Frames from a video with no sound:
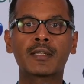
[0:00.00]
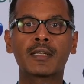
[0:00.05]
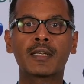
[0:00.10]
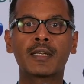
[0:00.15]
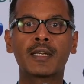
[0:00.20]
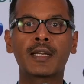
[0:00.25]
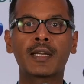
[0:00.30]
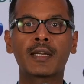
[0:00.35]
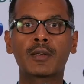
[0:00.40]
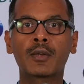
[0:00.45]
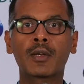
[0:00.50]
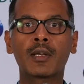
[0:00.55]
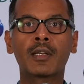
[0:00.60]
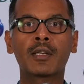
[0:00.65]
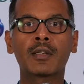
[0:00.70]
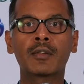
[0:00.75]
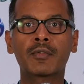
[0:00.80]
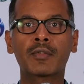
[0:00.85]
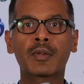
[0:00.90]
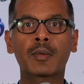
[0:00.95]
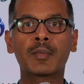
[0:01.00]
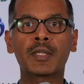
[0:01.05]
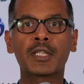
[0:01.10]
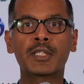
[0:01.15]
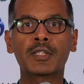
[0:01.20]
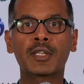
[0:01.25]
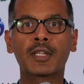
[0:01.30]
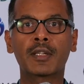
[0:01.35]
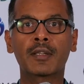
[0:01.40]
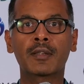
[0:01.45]
in India and to learn from
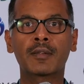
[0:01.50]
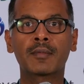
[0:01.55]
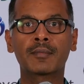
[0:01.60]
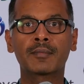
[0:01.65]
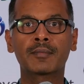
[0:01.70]
each other.